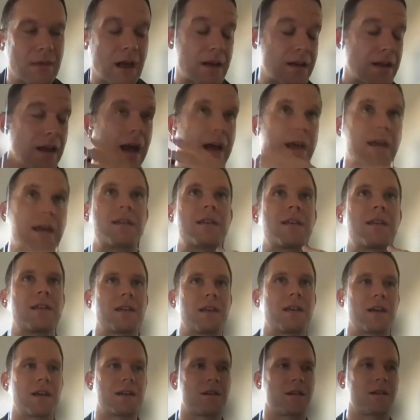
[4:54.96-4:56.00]
I can
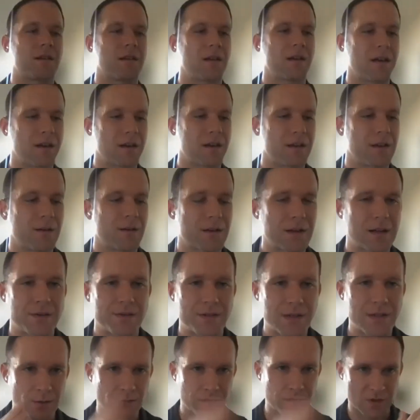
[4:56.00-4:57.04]
get kind of
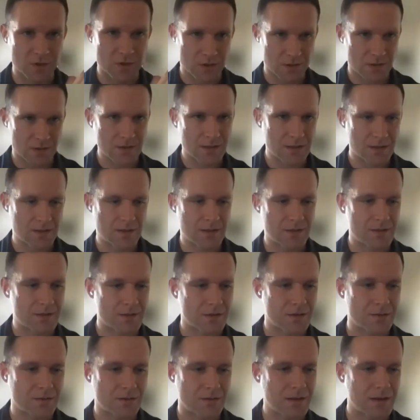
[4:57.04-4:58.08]
tunnel vision into
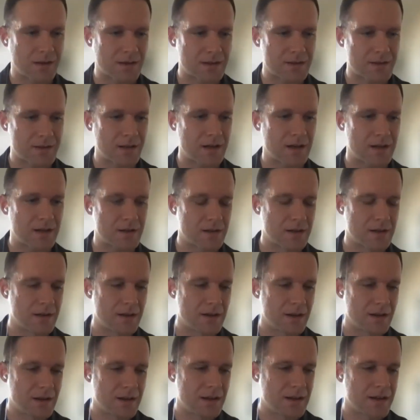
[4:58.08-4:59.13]
certain things that
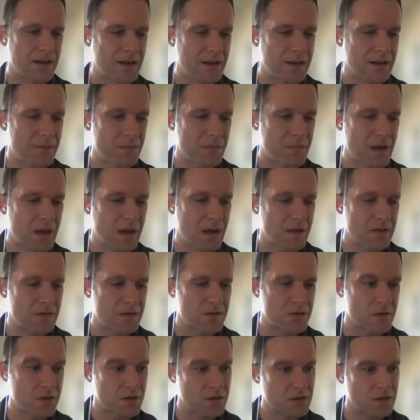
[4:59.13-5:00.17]
I'm not
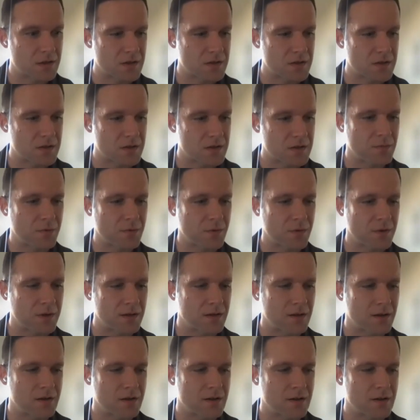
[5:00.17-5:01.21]
certain at a certain
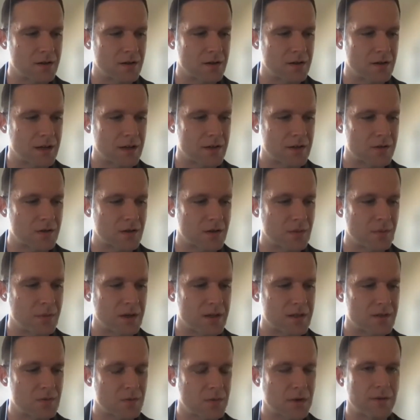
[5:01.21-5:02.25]
point are actually the
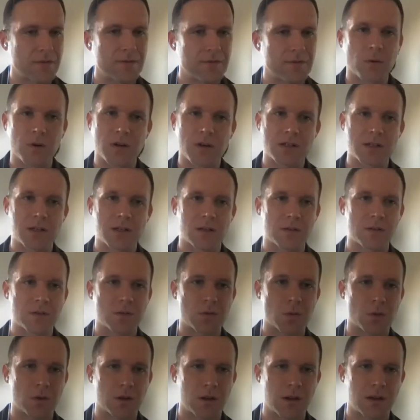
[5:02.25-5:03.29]
best way forward to tell a
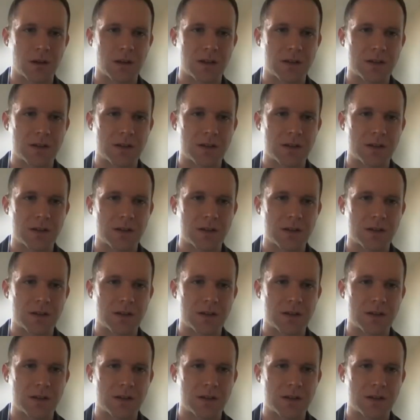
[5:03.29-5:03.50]
story.